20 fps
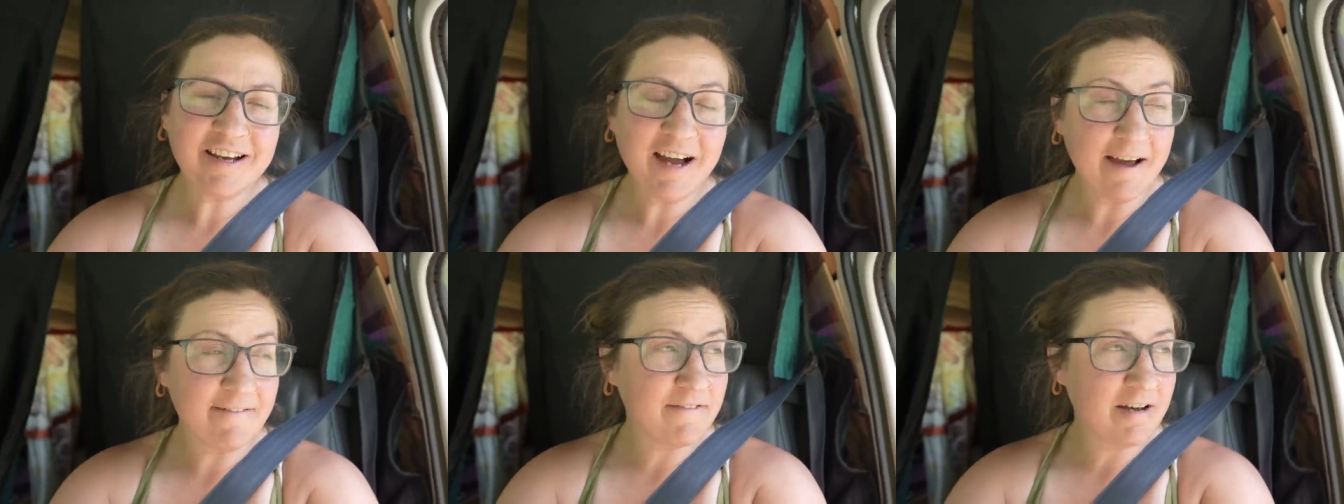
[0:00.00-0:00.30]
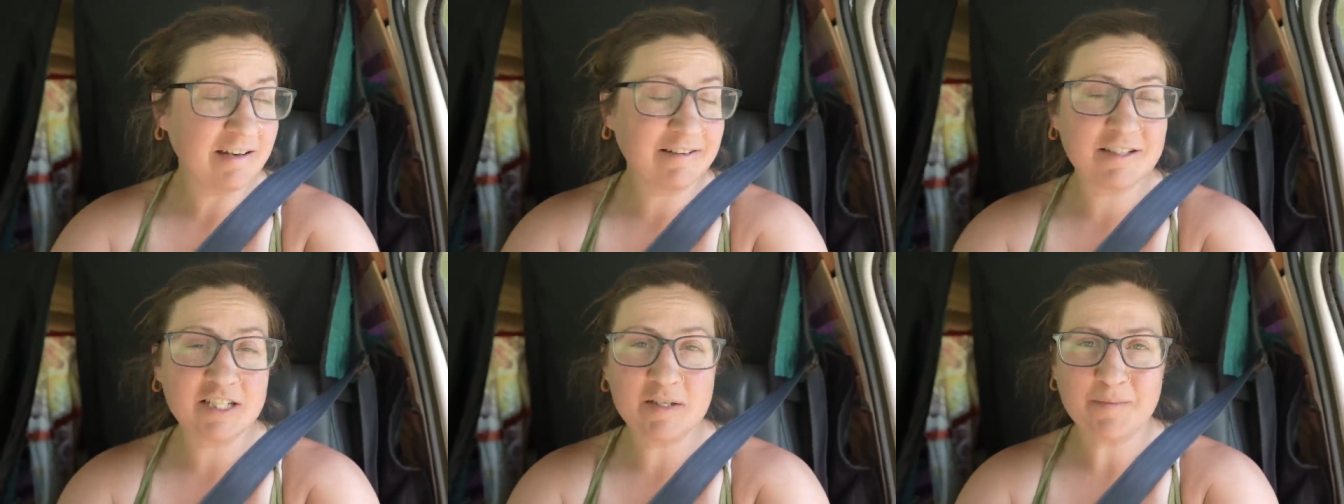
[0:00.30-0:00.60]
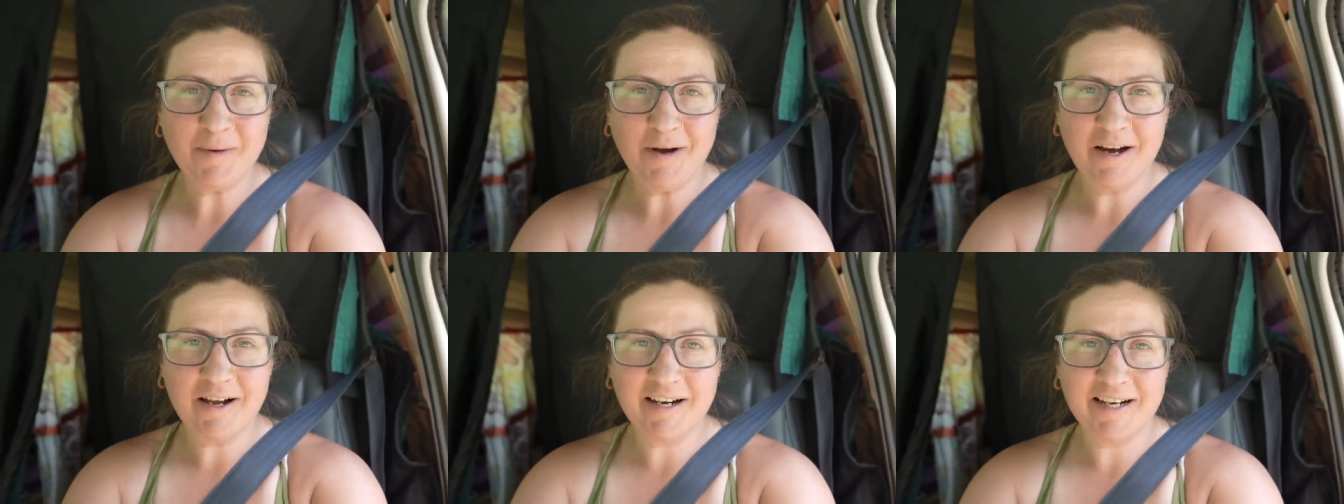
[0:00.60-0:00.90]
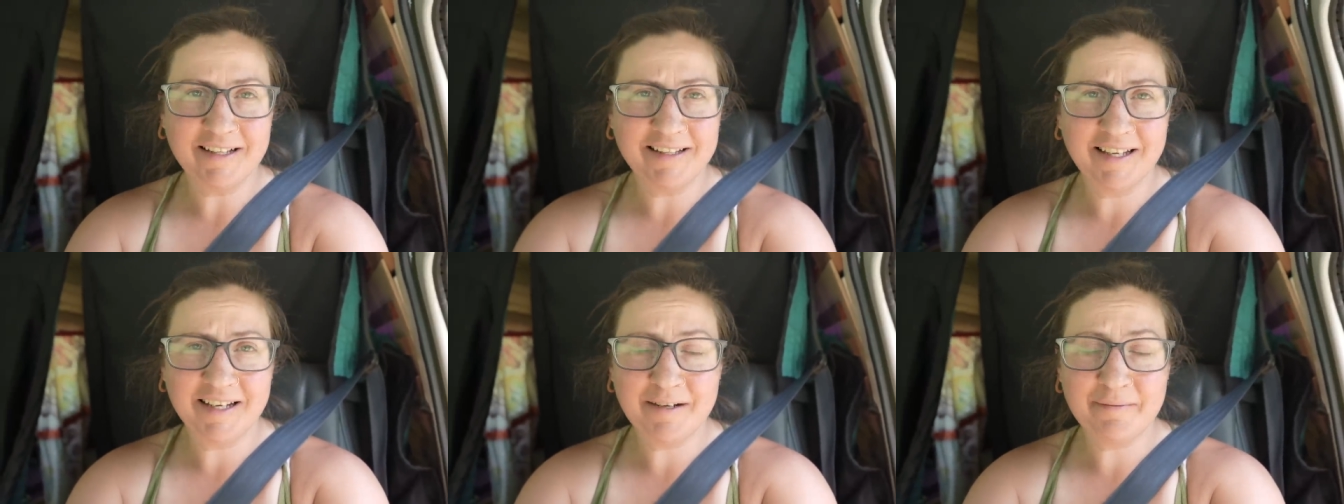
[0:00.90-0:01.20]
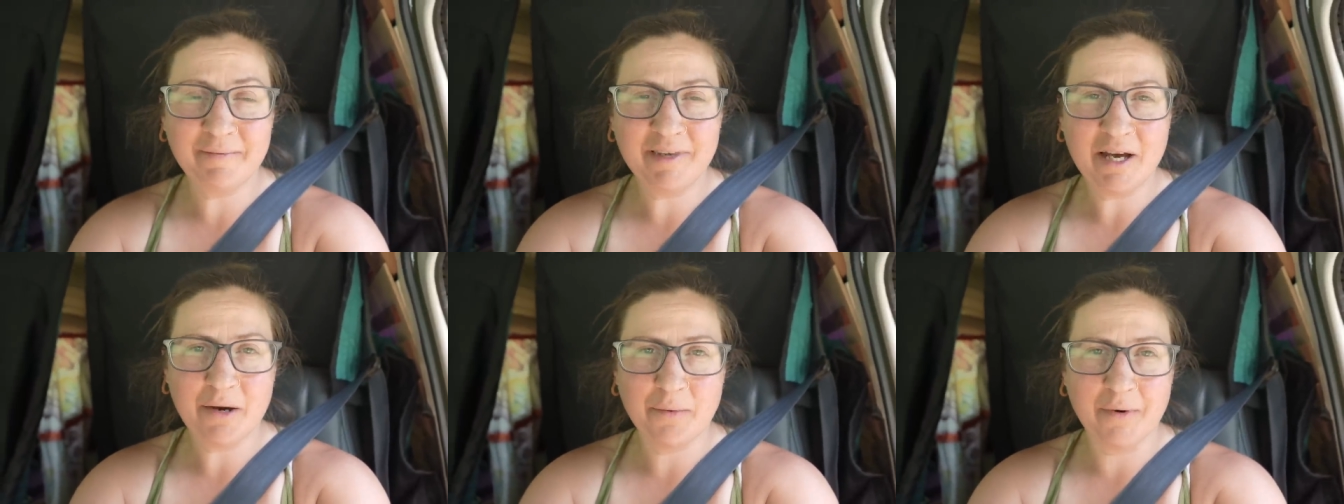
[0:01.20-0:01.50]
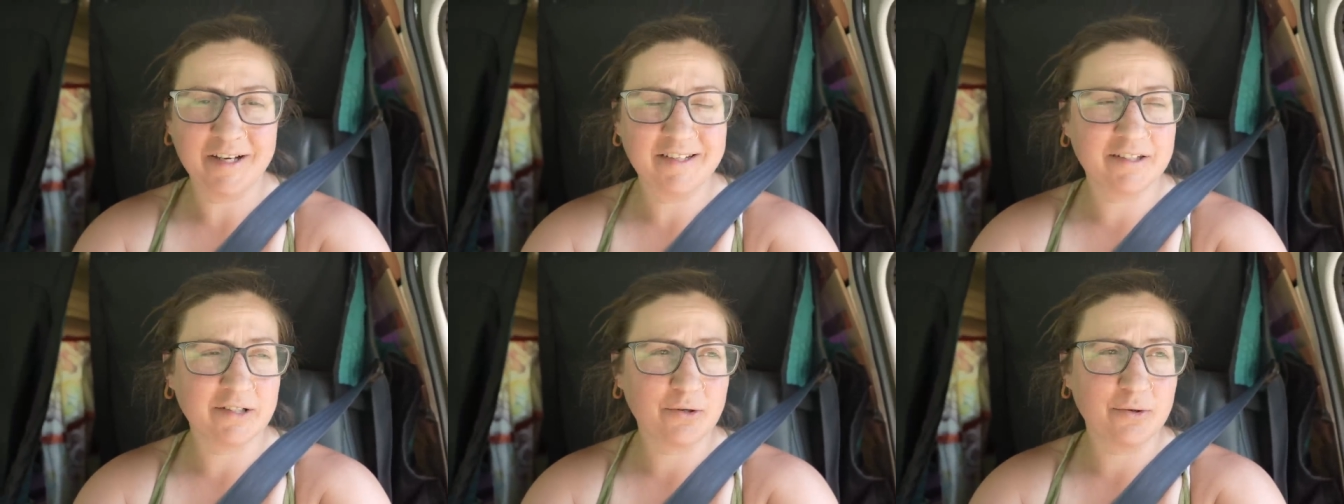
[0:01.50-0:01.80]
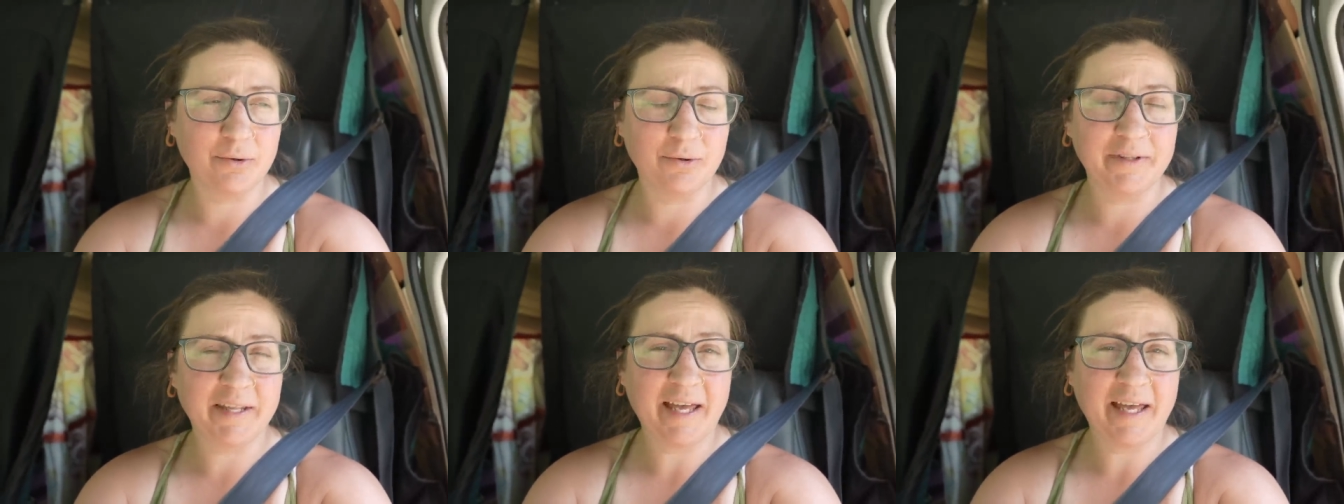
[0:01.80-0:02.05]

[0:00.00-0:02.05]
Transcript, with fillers: I found a spot, I let him get wet to cool